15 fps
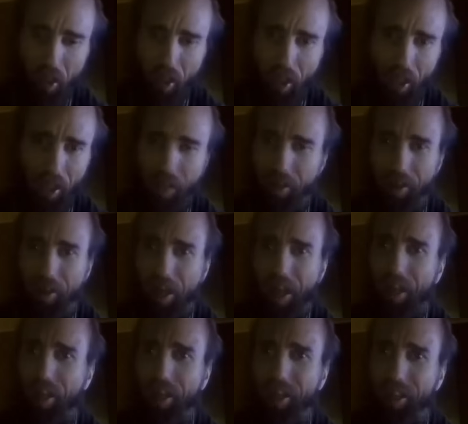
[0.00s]
And you're not
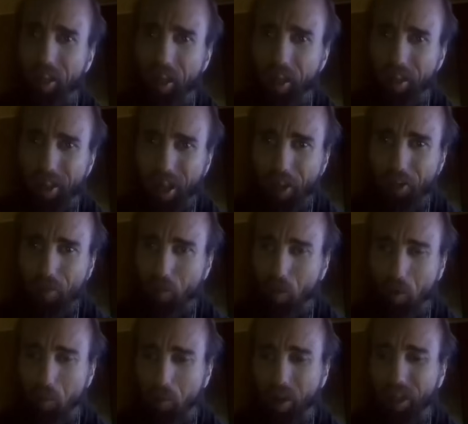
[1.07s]
going to get a nice
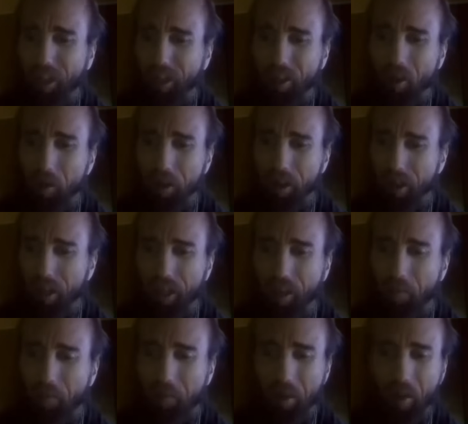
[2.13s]
warm blanket. No, you're going to get
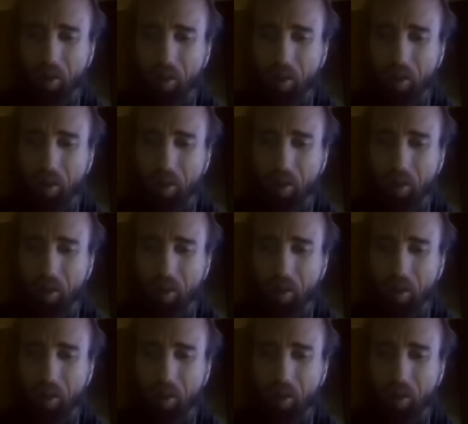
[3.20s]
one of those